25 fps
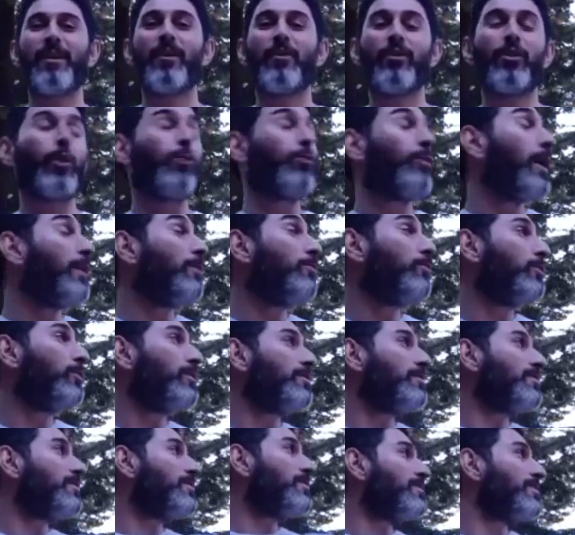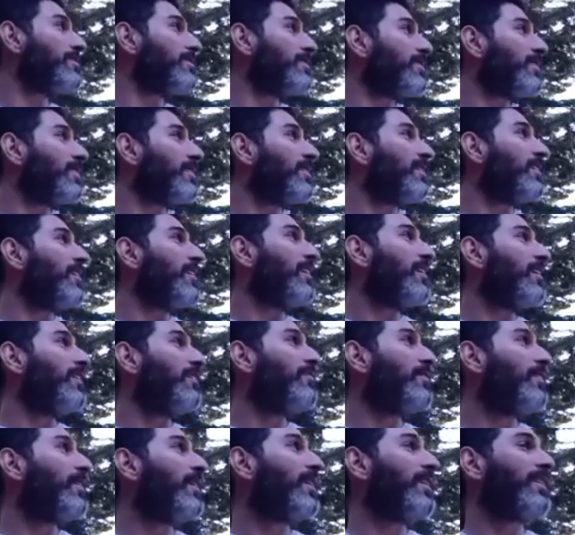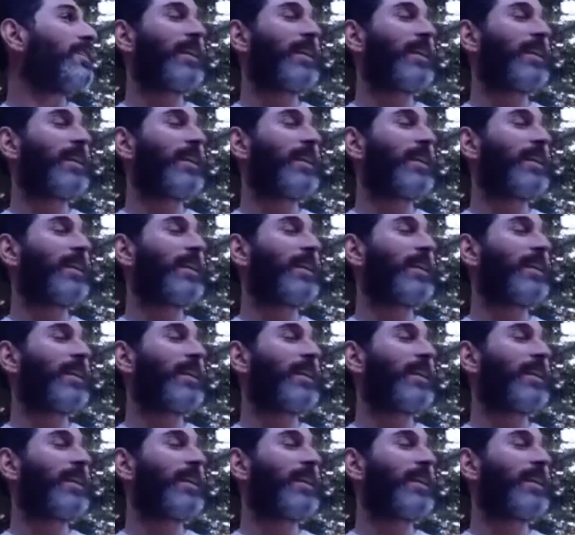the redwoods of